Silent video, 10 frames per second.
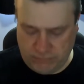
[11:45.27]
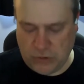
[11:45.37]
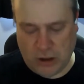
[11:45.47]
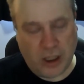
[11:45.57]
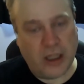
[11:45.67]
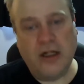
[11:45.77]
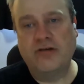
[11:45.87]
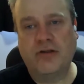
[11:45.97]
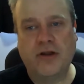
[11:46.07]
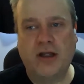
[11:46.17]
right,
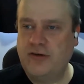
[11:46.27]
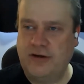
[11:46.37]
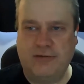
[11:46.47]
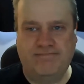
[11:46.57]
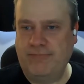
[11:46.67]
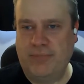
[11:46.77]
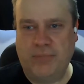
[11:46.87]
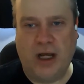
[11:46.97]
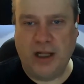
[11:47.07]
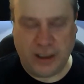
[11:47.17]
initial thoughts.
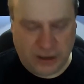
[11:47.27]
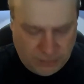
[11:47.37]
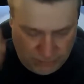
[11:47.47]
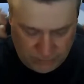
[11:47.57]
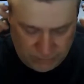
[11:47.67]
I like them.